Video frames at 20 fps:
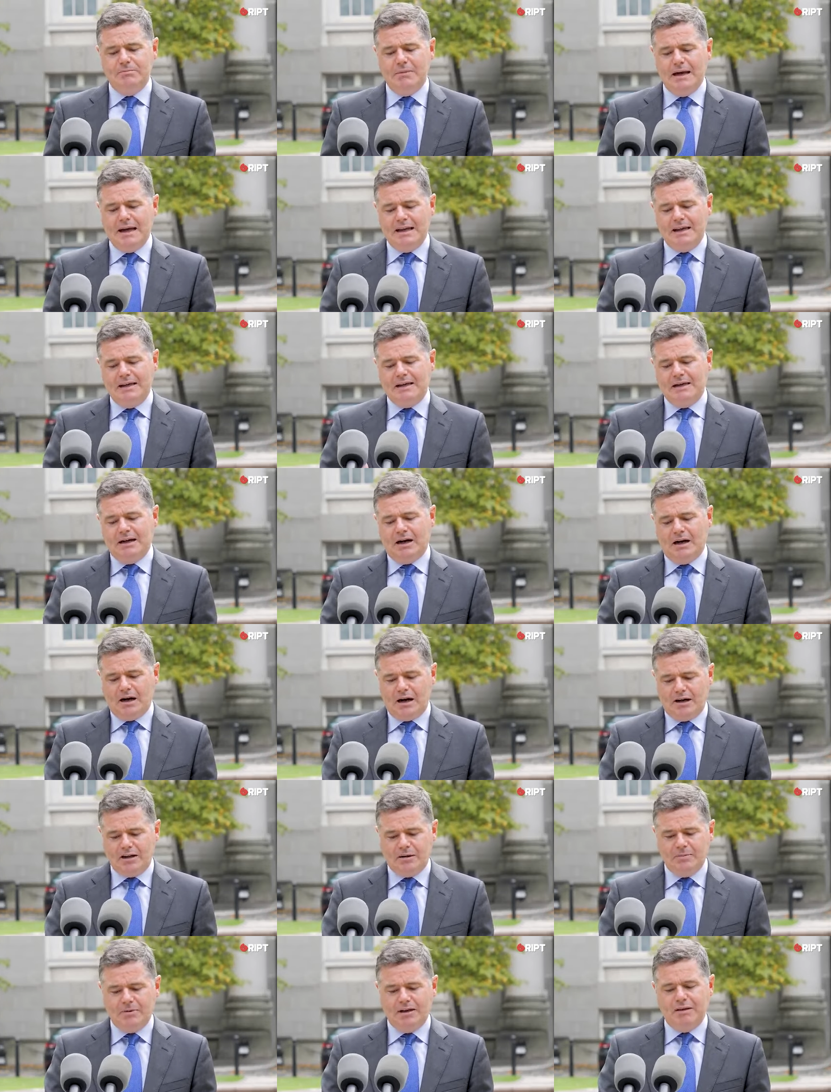to make
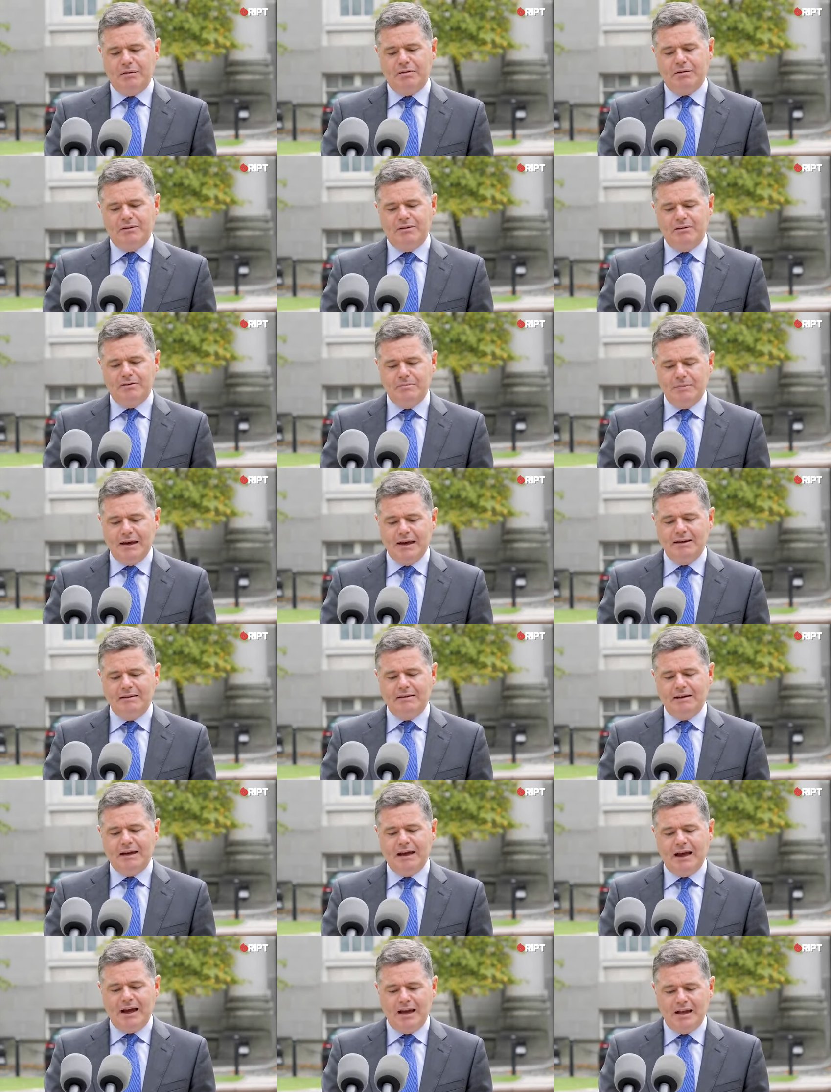arguments and to make
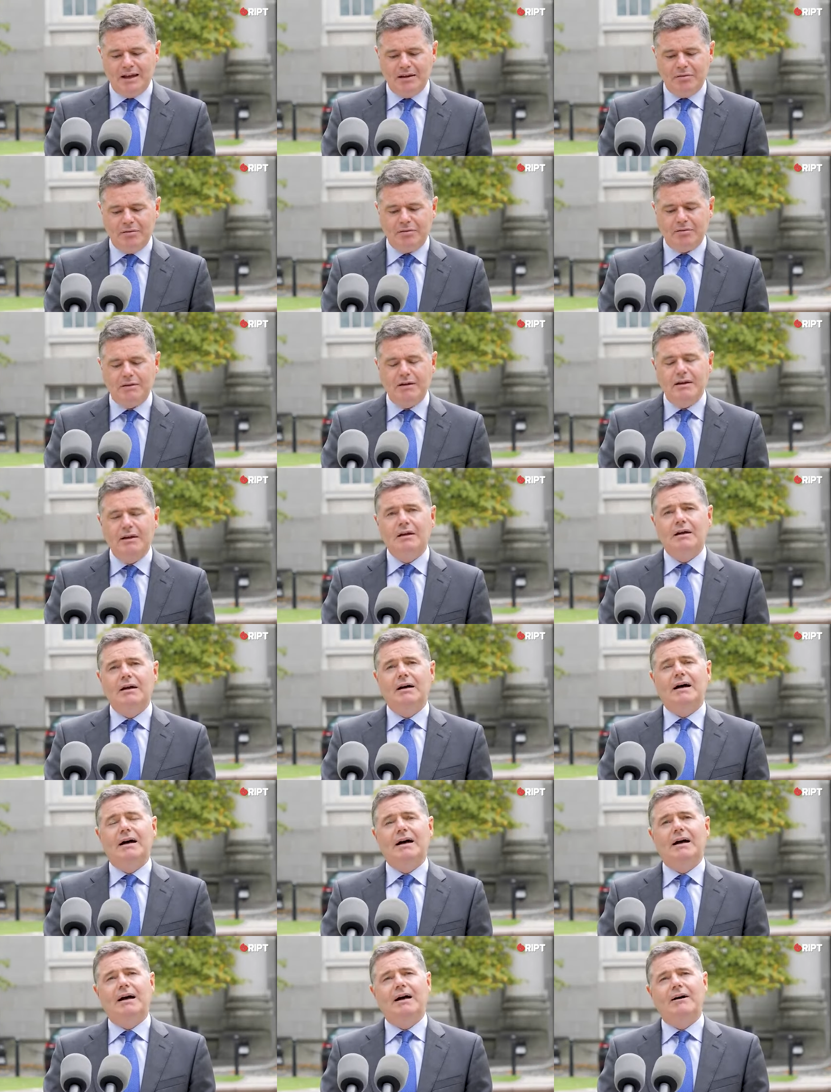the case
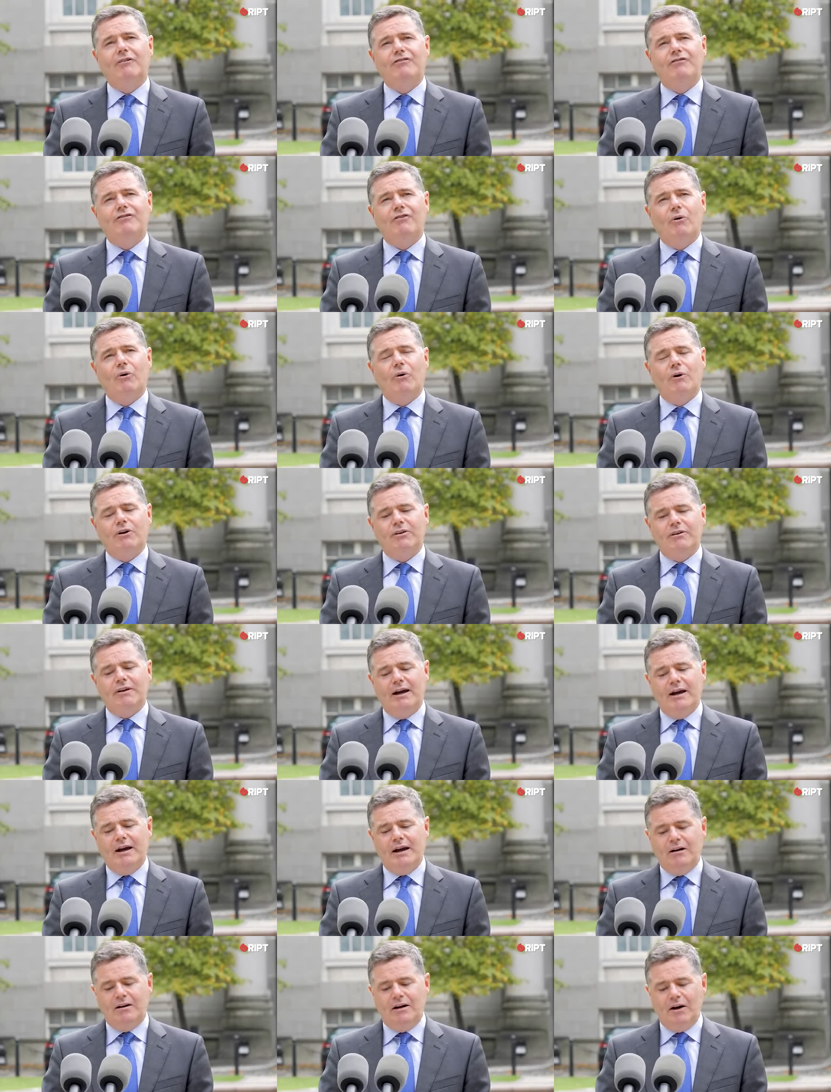for
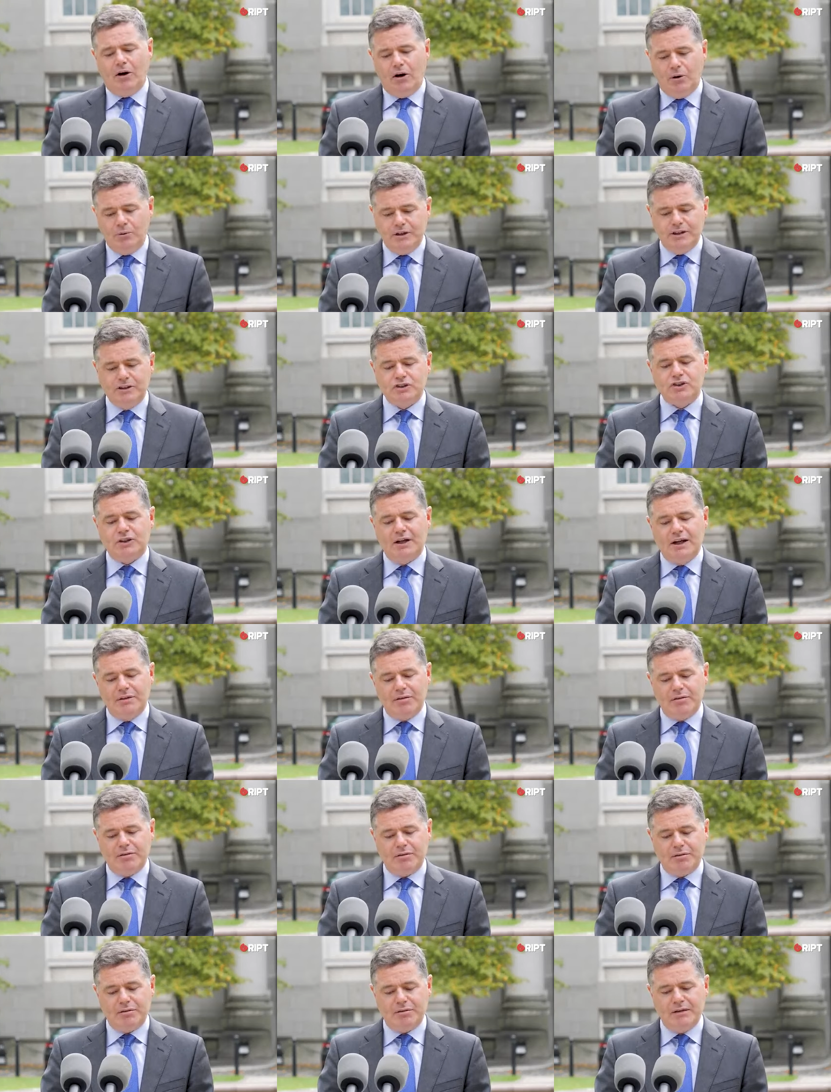their own
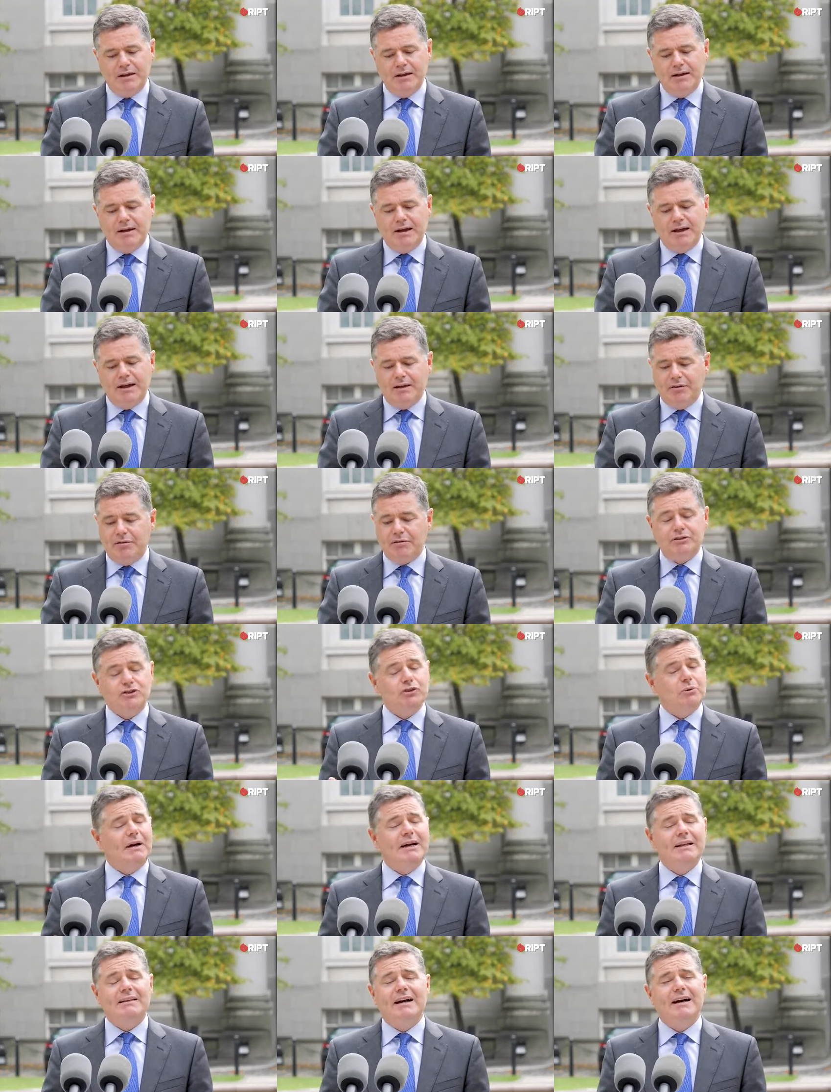interests in such
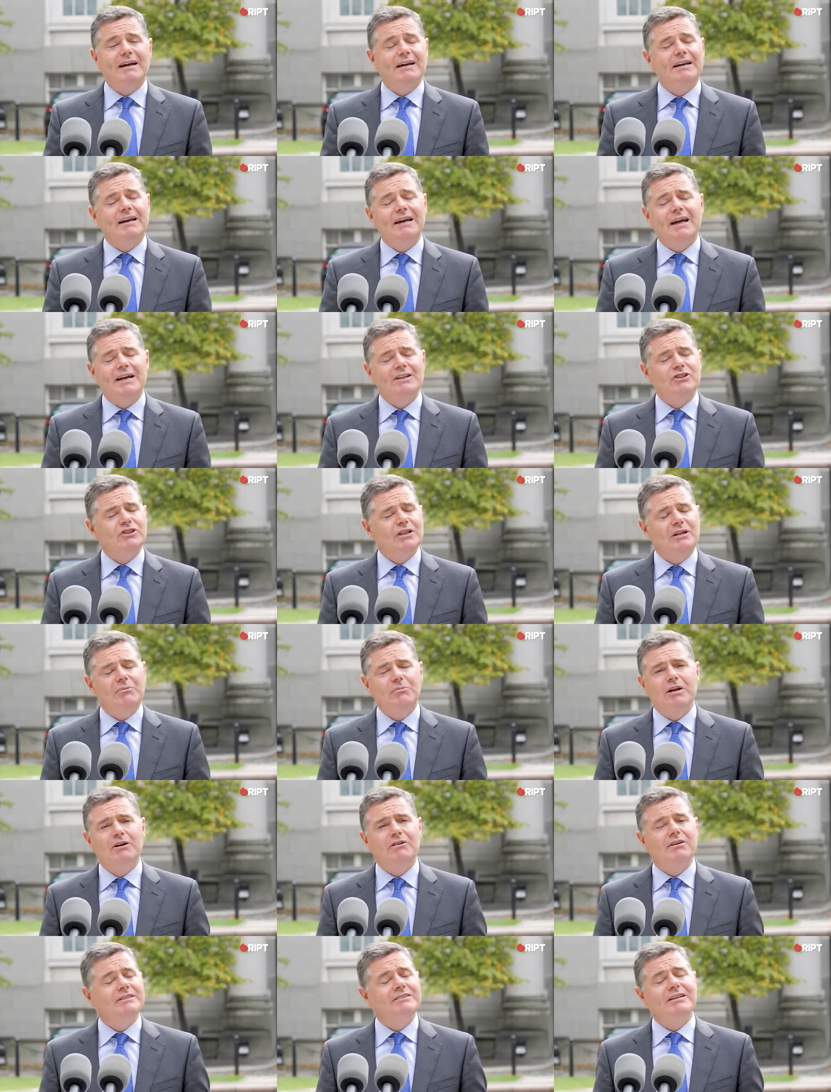a way that can occasionally
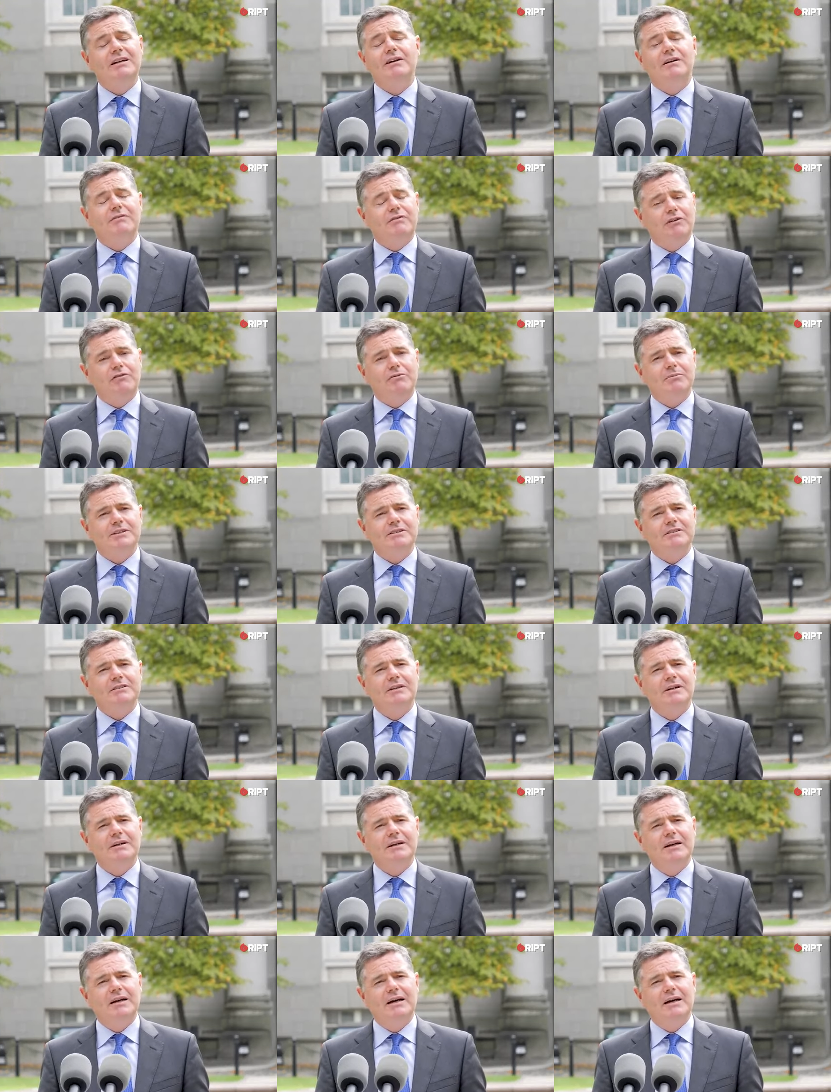be critical of government.